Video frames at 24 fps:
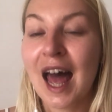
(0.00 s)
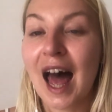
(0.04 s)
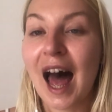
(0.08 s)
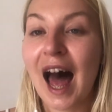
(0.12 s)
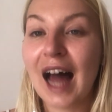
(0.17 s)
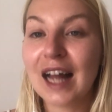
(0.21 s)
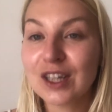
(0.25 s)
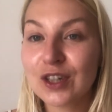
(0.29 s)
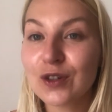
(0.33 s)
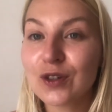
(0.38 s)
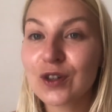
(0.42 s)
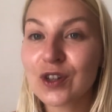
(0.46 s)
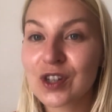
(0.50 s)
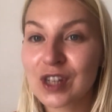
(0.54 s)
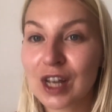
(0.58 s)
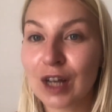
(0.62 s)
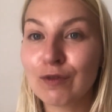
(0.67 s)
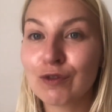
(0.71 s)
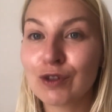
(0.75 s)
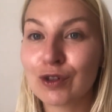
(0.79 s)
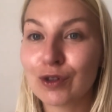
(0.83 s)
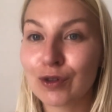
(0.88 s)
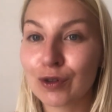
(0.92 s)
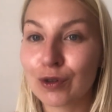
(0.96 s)
Add
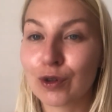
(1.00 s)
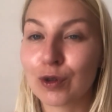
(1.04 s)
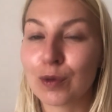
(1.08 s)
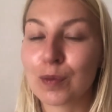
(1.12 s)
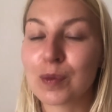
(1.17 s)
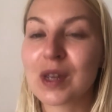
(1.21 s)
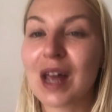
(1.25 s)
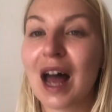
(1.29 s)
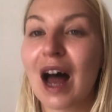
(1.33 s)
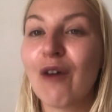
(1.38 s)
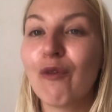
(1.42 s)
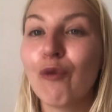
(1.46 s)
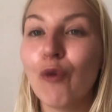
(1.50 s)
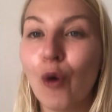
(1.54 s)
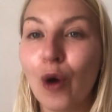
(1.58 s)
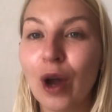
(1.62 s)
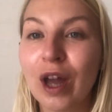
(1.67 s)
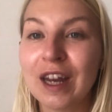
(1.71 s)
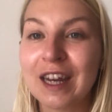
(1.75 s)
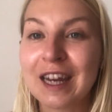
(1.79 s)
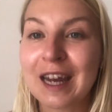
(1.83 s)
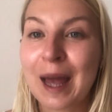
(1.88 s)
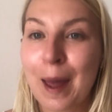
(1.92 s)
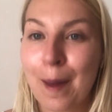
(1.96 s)
yourself to the groups.
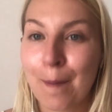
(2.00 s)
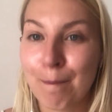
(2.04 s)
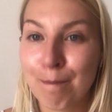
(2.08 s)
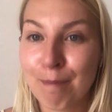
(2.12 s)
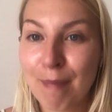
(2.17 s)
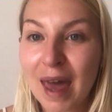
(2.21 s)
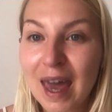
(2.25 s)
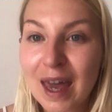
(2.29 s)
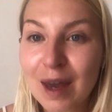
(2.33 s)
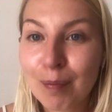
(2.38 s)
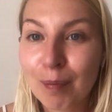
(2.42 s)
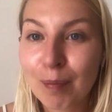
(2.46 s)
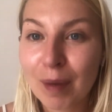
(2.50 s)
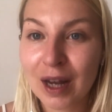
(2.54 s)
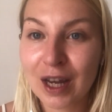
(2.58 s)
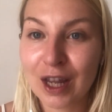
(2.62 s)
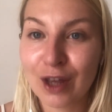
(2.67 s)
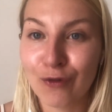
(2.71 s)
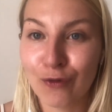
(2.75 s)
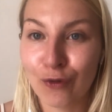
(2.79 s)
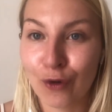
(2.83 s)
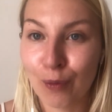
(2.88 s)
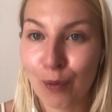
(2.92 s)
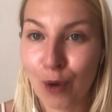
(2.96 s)
Avoid make money
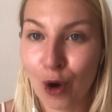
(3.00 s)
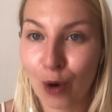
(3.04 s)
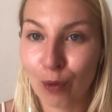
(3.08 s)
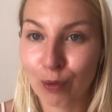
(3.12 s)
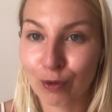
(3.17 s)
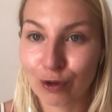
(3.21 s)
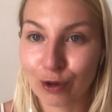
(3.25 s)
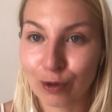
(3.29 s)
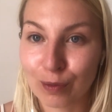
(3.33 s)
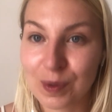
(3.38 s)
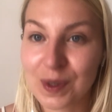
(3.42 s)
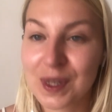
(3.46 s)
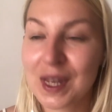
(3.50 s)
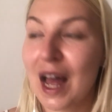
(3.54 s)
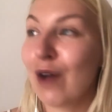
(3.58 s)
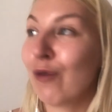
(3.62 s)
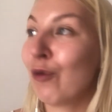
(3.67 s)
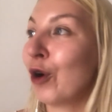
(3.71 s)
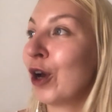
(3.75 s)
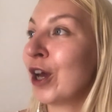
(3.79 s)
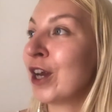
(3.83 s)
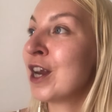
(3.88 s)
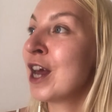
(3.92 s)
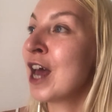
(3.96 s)
from home groups.
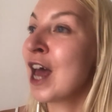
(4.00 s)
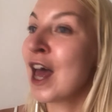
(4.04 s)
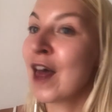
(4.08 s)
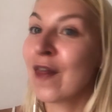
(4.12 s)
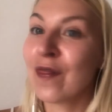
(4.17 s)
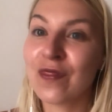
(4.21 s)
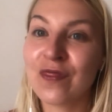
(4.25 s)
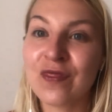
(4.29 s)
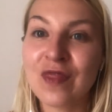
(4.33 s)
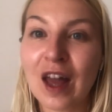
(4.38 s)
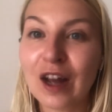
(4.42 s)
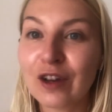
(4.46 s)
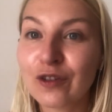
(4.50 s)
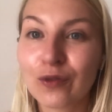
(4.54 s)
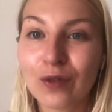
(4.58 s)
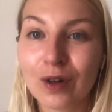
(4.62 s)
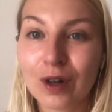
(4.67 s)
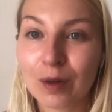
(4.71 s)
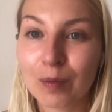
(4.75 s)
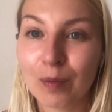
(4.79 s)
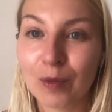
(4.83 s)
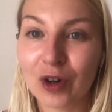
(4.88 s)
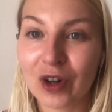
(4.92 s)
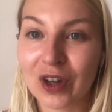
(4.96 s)
Avoid
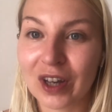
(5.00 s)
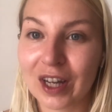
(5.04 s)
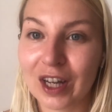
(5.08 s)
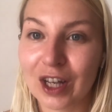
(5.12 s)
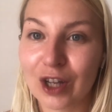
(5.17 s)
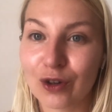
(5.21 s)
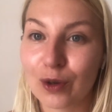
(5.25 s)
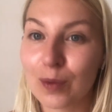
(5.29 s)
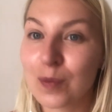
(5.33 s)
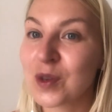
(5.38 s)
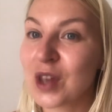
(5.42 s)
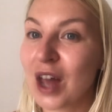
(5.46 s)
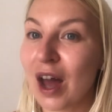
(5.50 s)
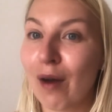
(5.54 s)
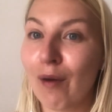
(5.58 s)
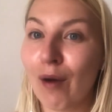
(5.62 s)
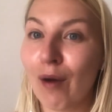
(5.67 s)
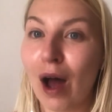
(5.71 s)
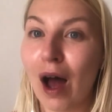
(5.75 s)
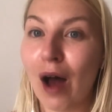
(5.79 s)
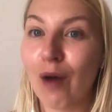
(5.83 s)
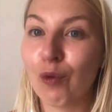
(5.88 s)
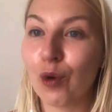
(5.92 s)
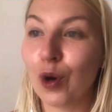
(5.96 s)
network marketing groups.
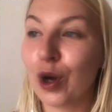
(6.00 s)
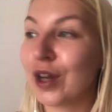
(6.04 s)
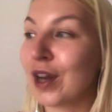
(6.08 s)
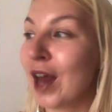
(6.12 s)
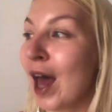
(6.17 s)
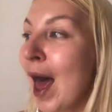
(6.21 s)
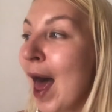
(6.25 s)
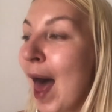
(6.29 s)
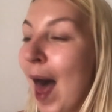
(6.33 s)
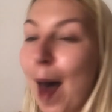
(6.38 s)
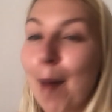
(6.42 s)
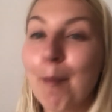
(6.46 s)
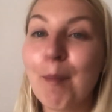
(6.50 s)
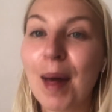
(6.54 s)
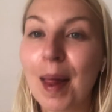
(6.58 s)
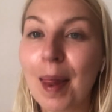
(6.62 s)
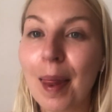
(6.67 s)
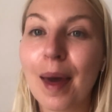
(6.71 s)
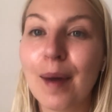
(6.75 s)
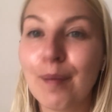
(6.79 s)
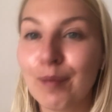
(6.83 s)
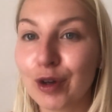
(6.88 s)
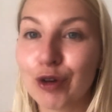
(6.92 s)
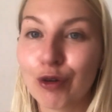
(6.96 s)
Avoid
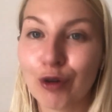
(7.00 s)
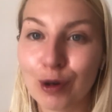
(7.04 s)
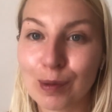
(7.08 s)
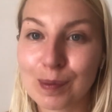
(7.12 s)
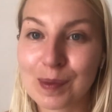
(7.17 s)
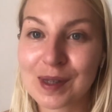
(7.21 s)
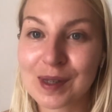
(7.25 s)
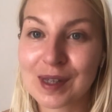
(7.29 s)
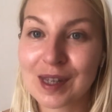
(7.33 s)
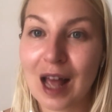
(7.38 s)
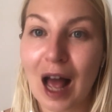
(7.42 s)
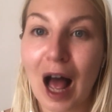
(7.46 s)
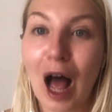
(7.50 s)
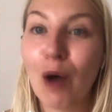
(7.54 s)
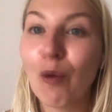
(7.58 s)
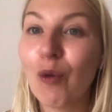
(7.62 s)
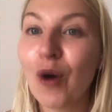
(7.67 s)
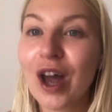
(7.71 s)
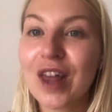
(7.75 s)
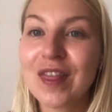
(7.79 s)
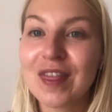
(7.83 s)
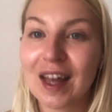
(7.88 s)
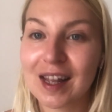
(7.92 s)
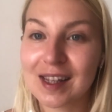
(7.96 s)
MLM groups.
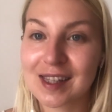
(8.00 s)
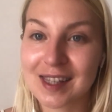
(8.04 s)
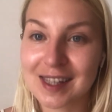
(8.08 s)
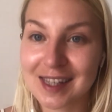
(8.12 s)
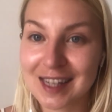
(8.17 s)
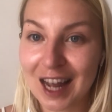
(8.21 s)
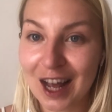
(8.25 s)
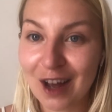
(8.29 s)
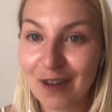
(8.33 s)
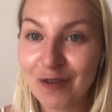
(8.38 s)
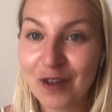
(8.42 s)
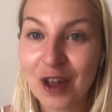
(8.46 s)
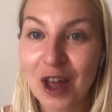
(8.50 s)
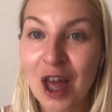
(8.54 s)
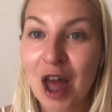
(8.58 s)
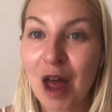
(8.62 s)
Avoid that stuff,